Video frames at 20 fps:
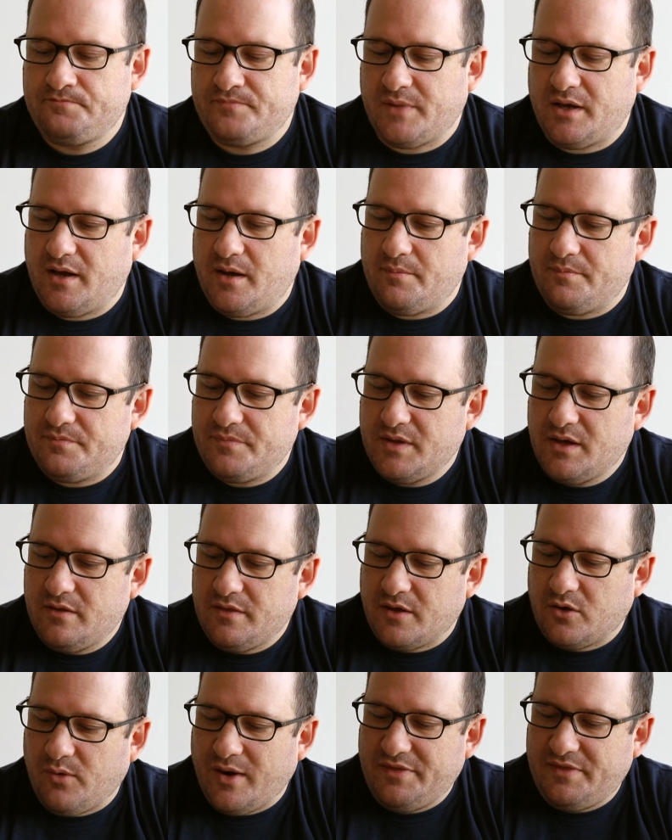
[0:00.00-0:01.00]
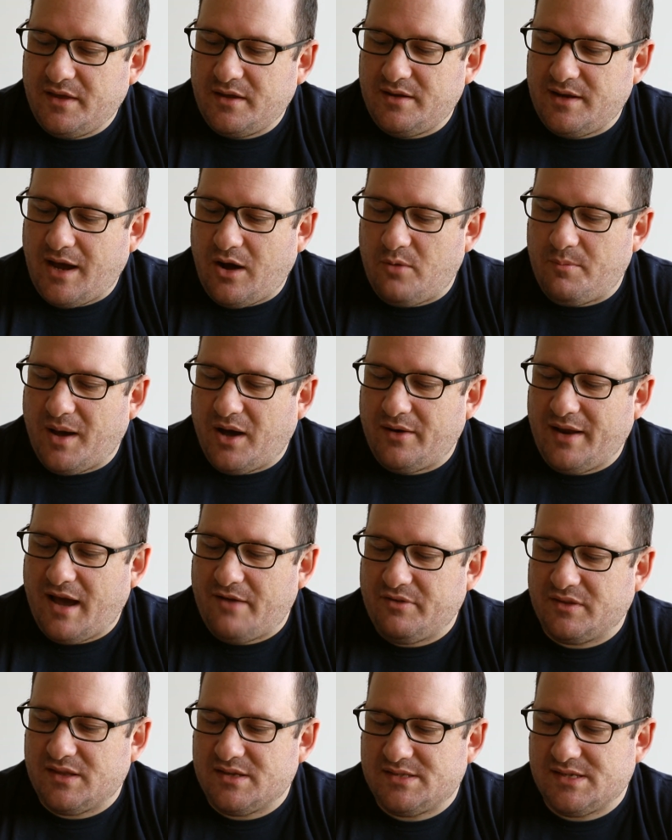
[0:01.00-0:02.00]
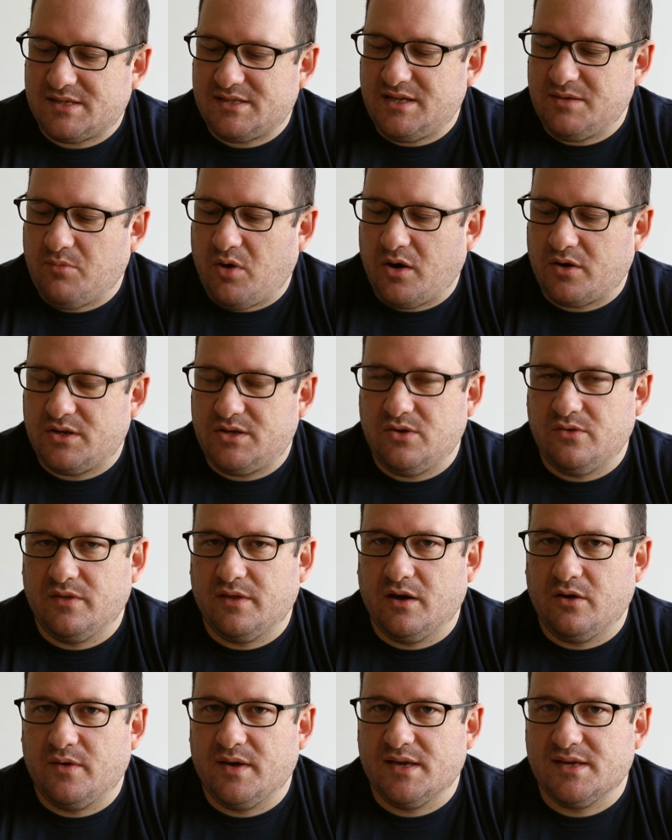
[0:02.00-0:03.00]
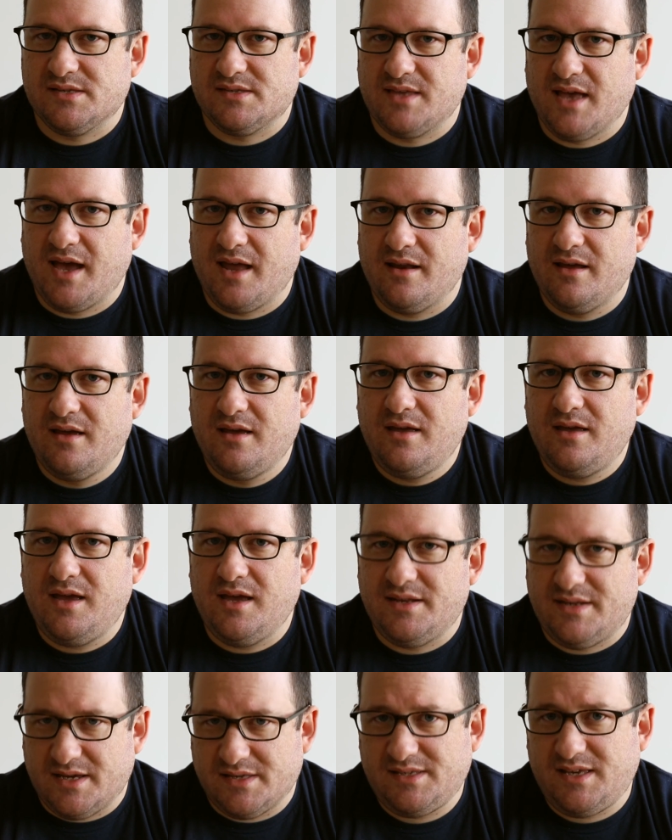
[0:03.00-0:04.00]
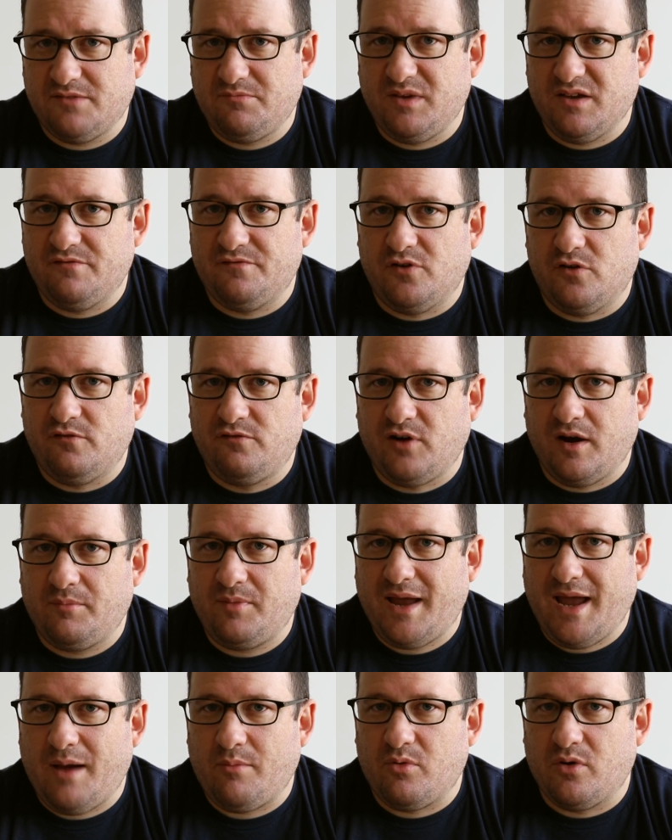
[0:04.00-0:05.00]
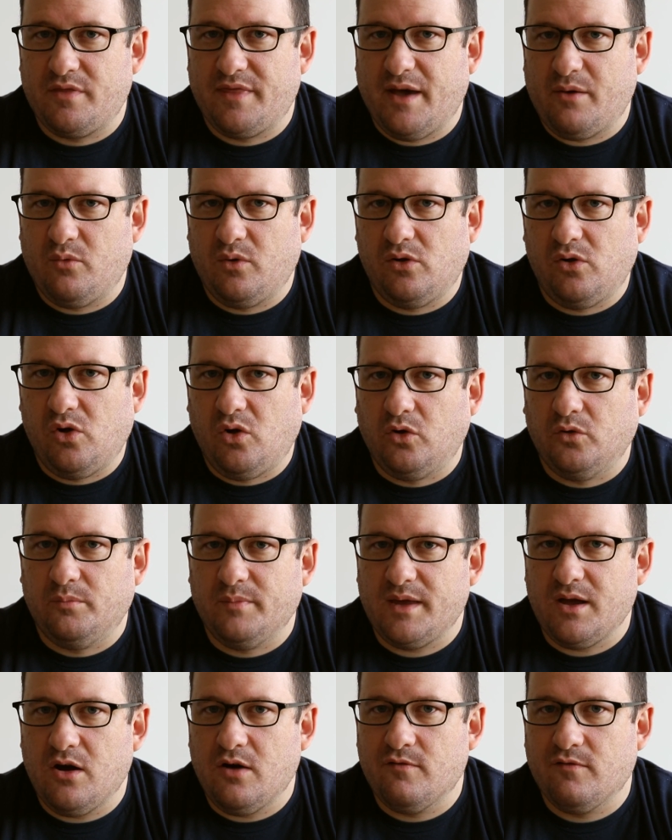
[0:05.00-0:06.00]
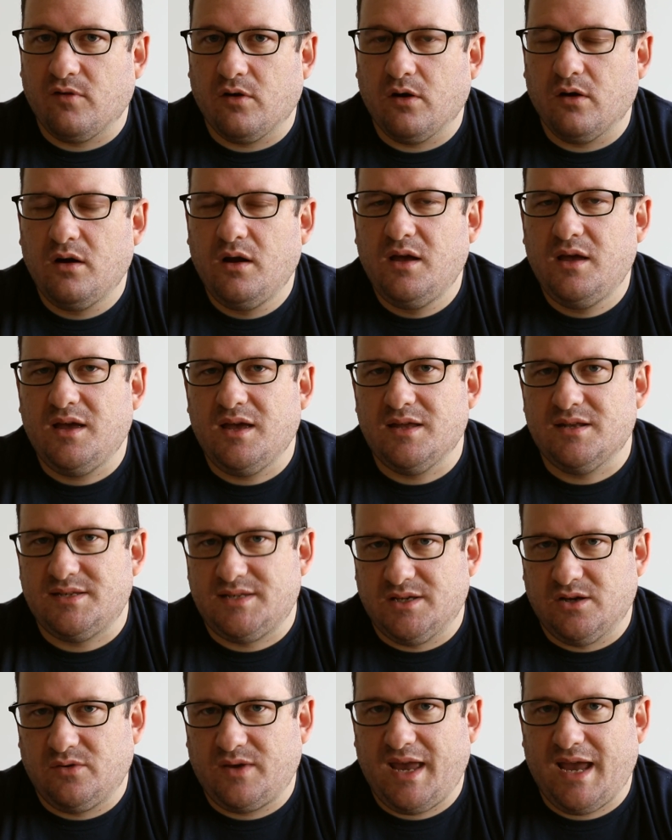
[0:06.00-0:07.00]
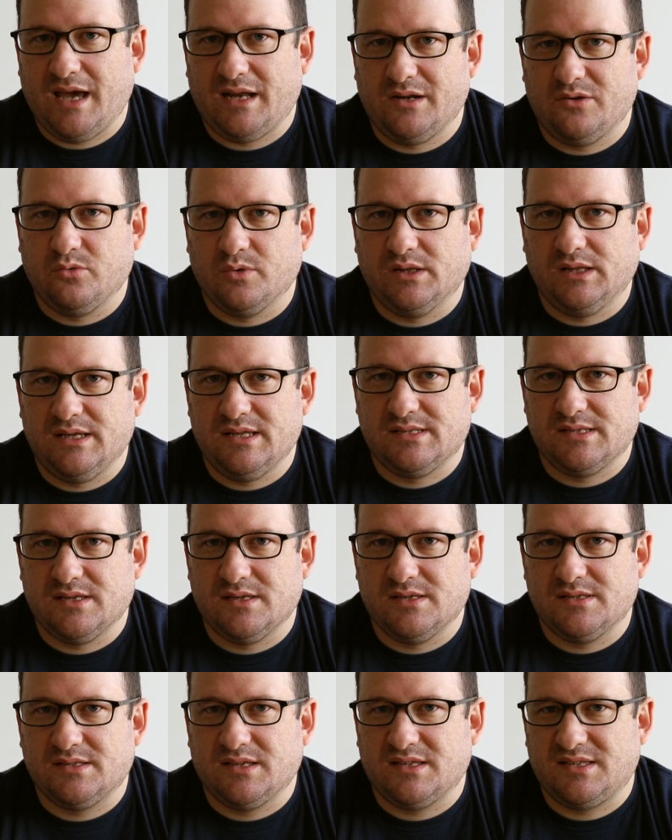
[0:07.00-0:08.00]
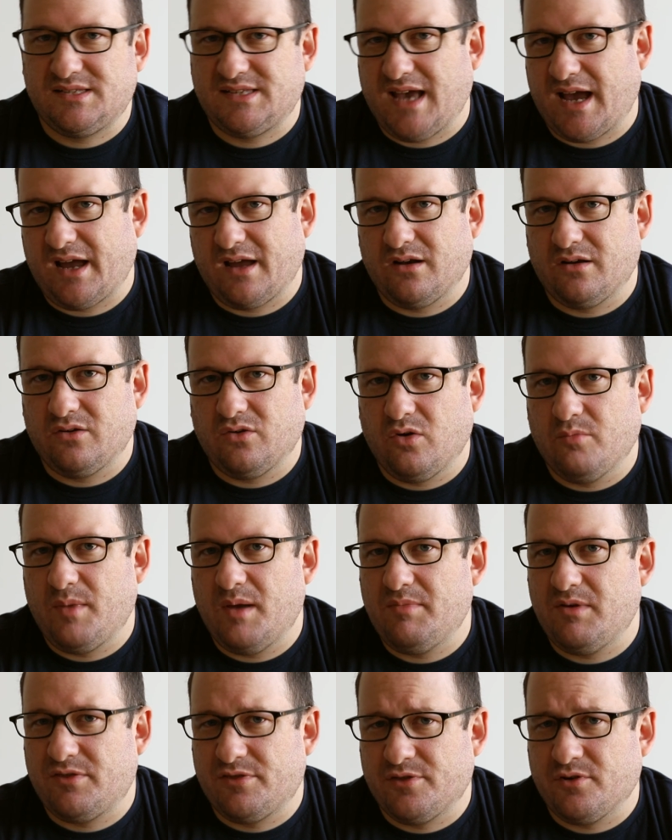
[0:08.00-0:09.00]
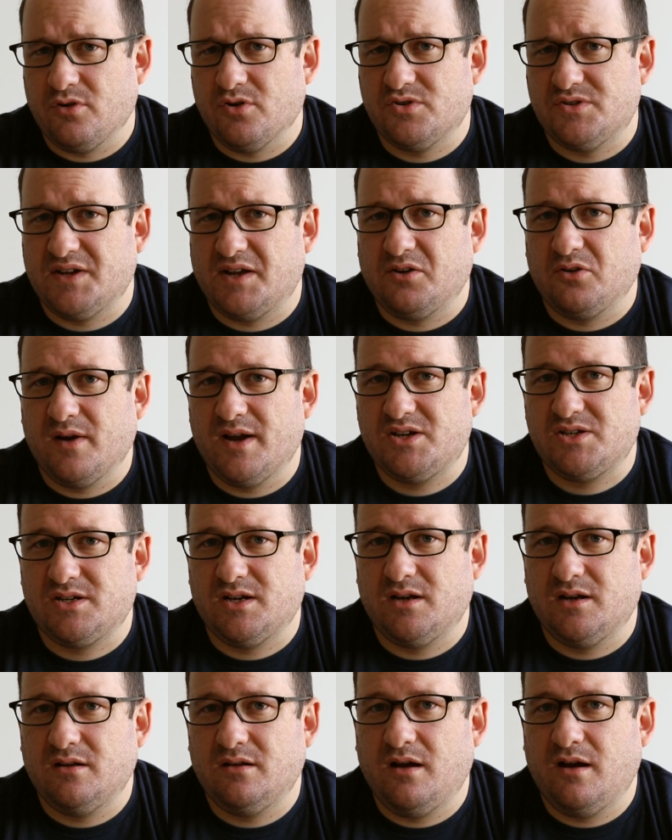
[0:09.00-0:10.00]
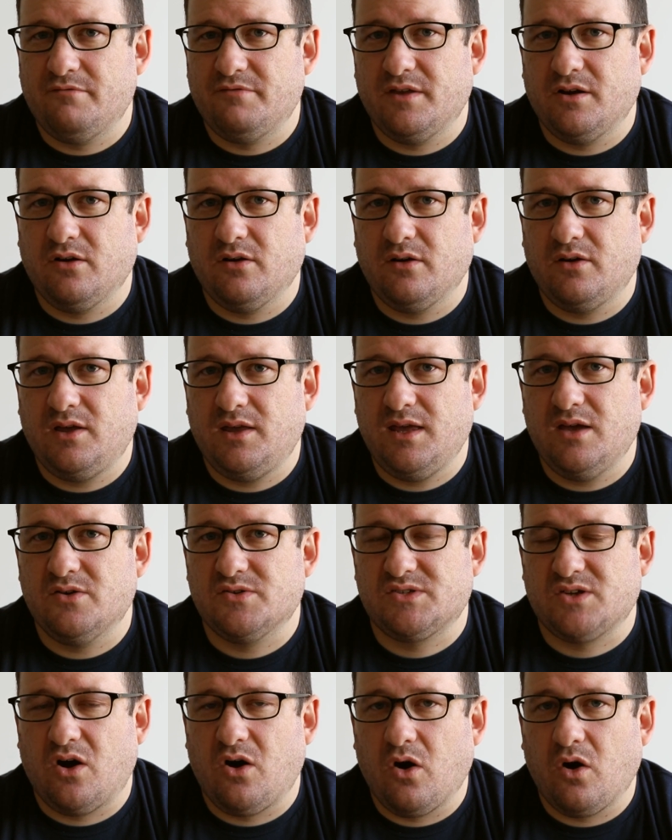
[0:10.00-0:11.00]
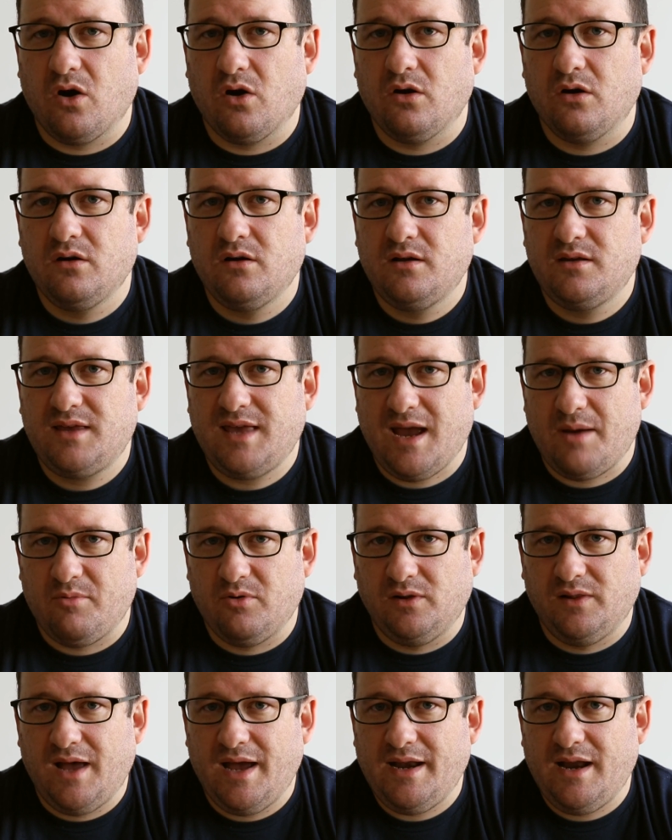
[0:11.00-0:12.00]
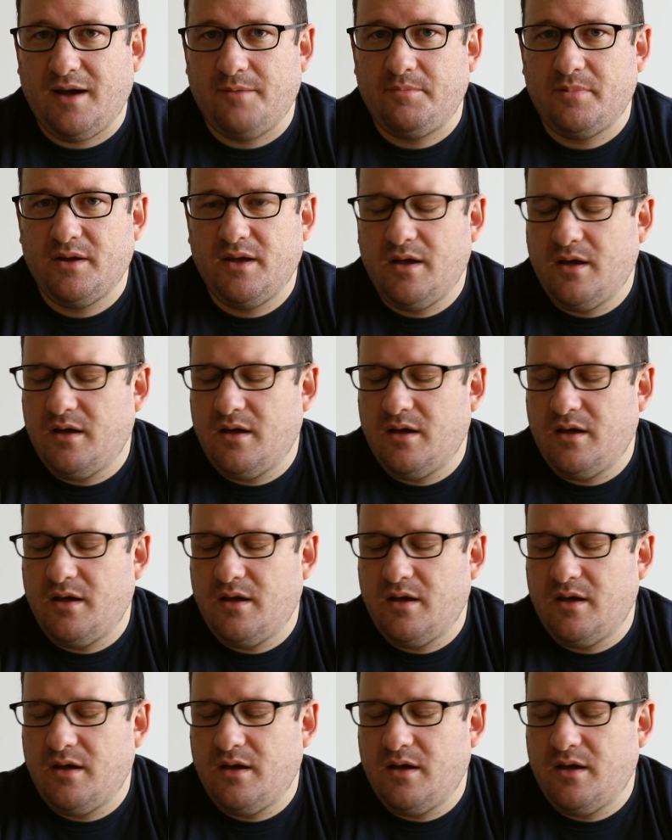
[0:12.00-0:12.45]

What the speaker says: The great thing now about having the 60 Mark II, though, is that it does give me a full frame camera that will hold me over until Canon releases a second or maybe third generation of their EOS R camera lineup,